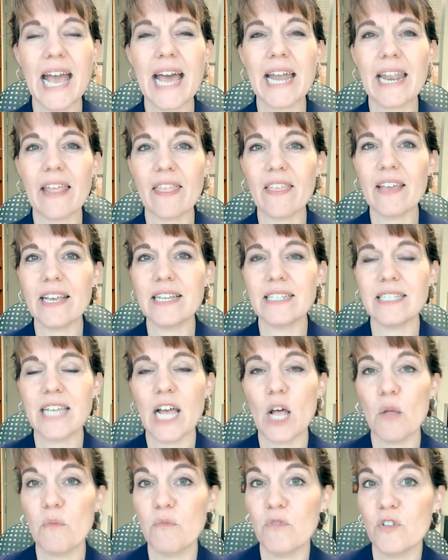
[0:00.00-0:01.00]
and I think it's
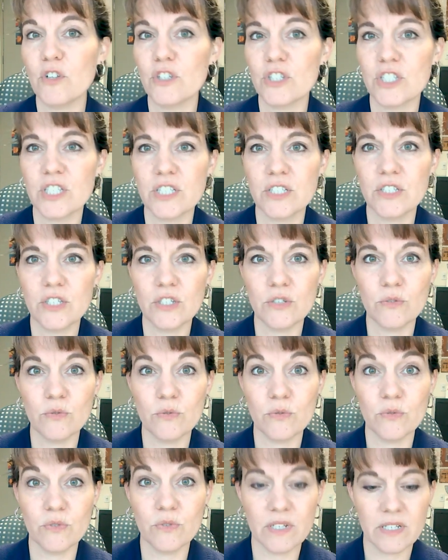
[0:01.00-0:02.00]
helpful
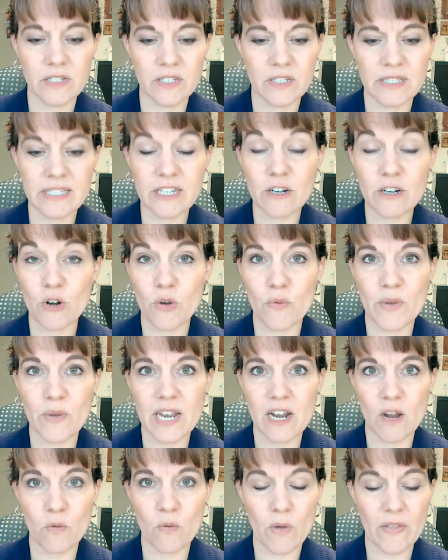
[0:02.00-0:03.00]
to zero
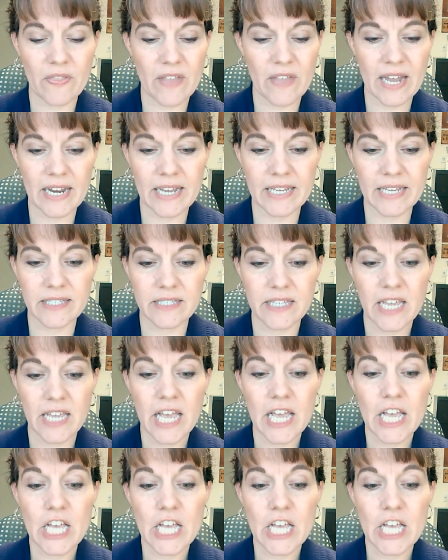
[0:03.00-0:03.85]
in on what that is.